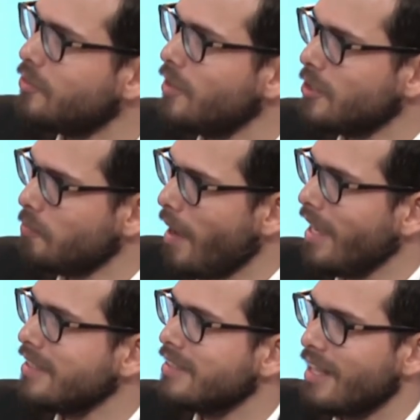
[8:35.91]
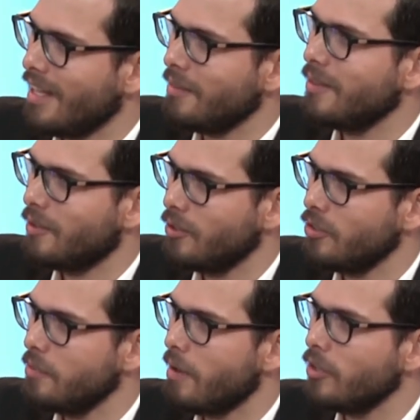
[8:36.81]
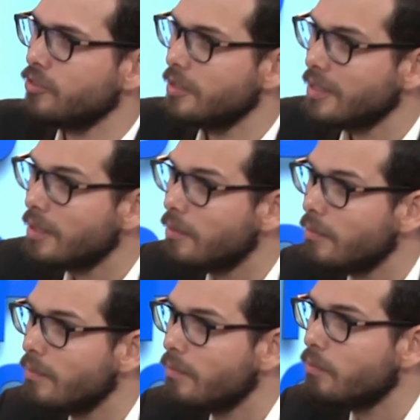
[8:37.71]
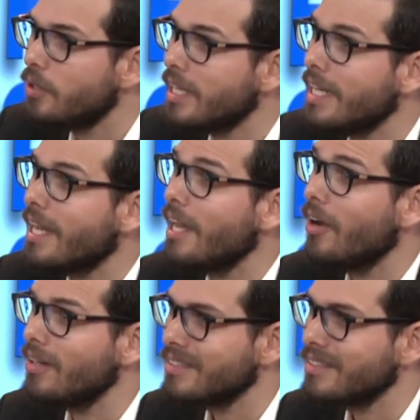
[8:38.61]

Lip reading: trespass that creaturely boundary, bringing chaos.